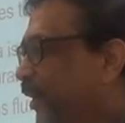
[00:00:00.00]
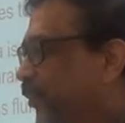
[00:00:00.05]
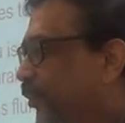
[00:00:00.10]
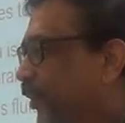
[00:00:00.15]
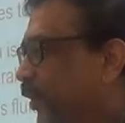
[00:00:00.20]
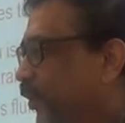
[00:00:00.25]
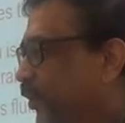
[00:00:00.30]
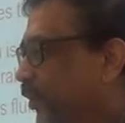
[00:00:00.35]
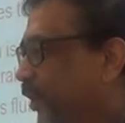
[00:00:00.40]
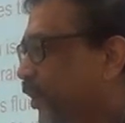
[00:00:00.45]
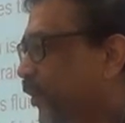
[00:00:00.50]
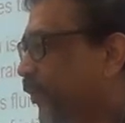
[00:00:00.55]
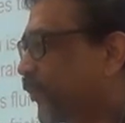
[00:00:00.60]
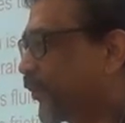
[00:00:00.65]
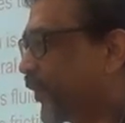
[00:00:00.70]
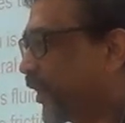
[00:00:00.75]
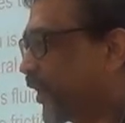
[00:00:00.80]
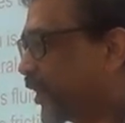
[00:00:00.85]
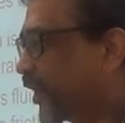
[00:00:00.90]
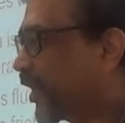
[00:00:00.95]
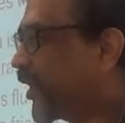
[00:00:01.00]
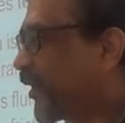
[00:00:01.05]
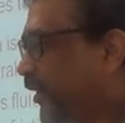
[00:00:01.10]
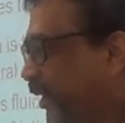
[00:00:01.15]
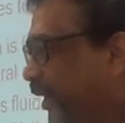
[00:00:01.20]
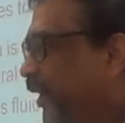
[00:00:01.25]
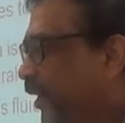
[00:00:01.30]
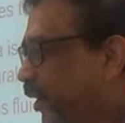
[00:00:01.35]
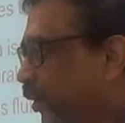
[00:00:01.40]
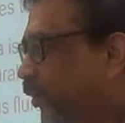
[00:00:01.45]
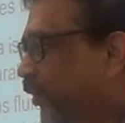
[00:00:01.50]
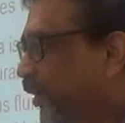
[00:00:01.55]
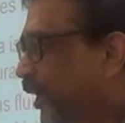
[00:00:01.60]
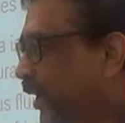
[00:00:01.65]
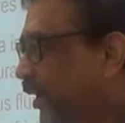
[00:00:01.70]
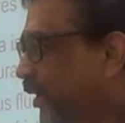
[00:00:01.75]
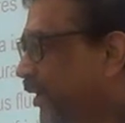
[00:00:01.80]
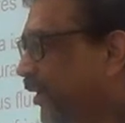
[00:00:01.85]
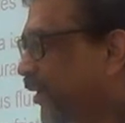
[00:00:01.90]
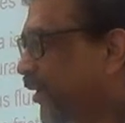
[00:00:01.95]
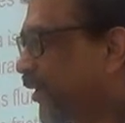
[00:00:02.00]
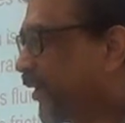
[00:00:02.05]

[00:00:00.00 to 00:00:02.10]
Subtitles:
Because a lot of pressure around the